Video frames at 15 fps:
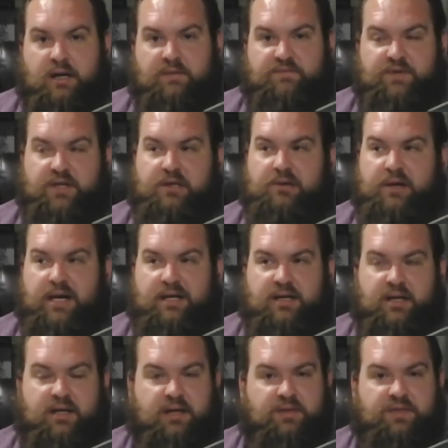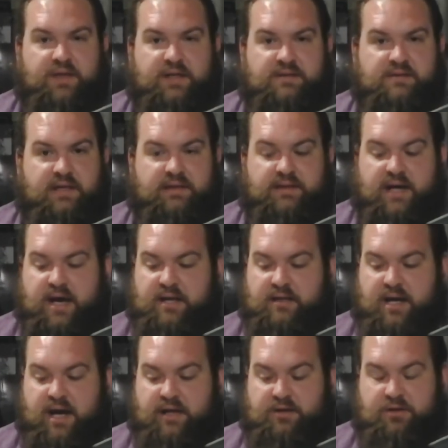video editing and things like that.
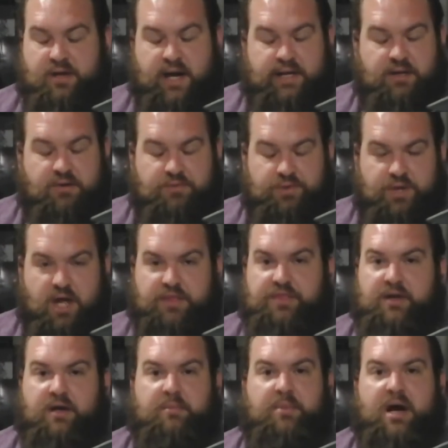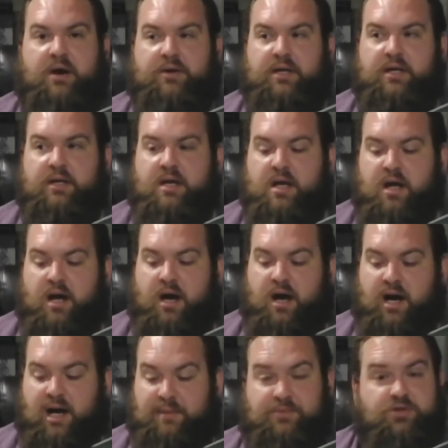I know nothing about it.
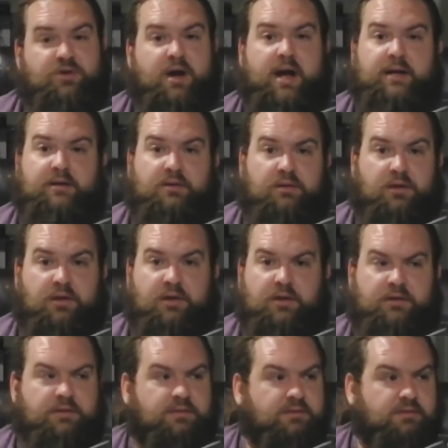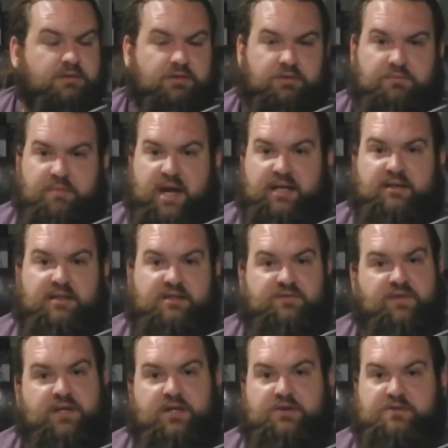I'm trying to learn to make these
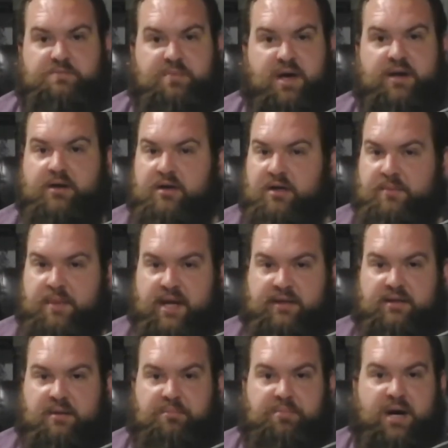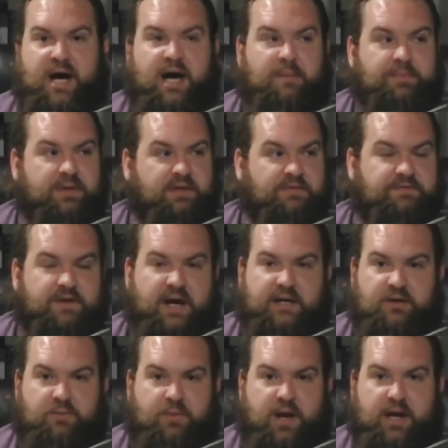videos better and to make them pop and to
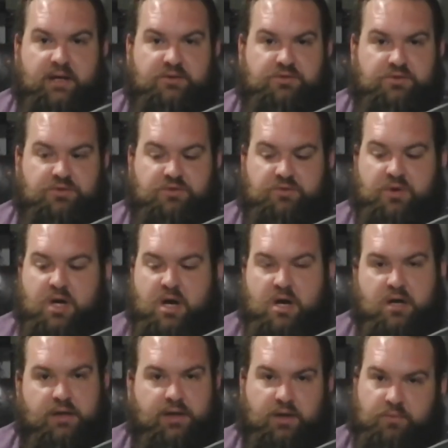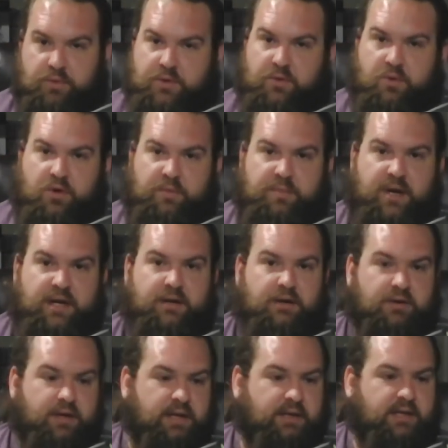find a way to, record
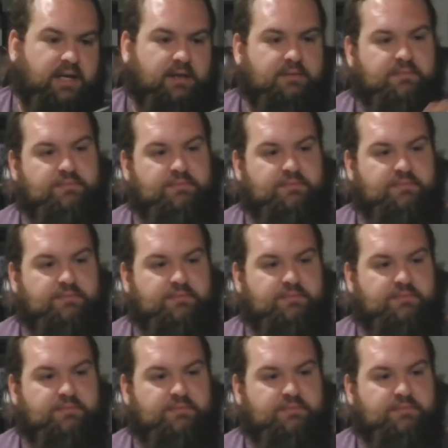better and get,